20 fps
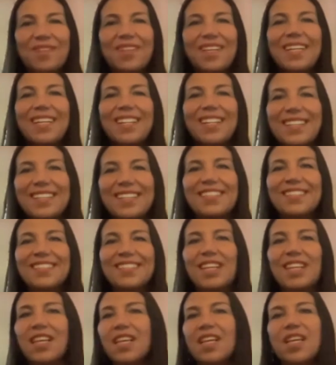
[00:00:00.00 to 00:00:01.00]
it, and it's
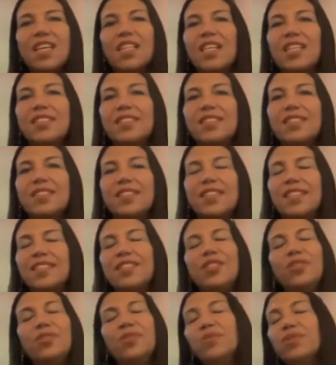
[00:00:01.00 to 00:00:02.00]
that's it,
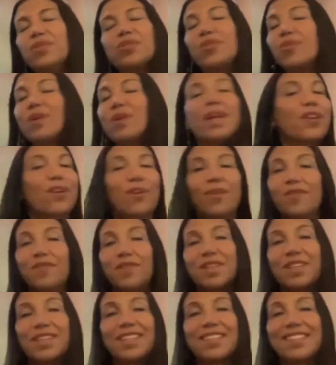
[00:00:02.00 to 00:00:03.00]
you, there's no getting over
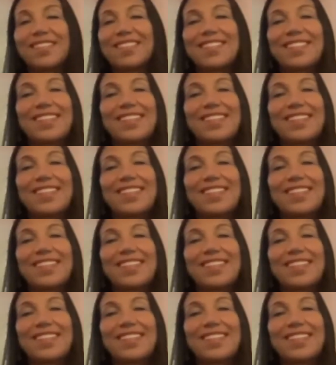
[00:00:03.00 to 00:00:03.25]
this.